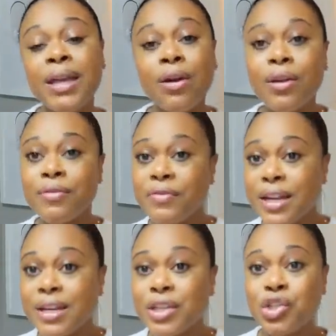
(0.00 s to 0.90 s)
be on a
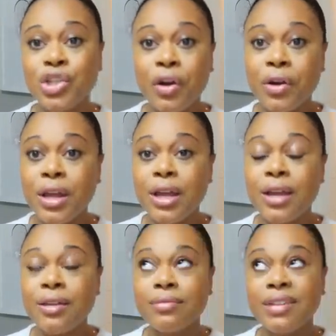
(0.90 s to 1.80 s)
fitness
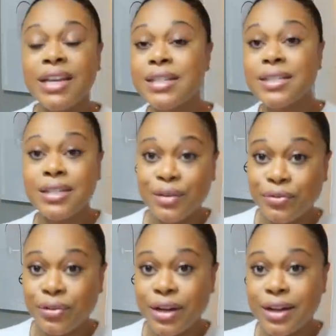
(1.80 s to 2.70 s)
journey hits
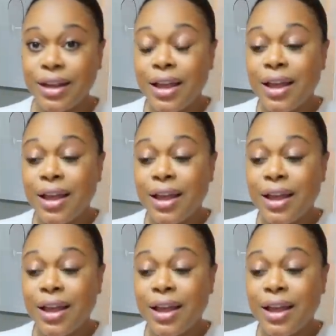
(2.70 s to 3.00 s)
different.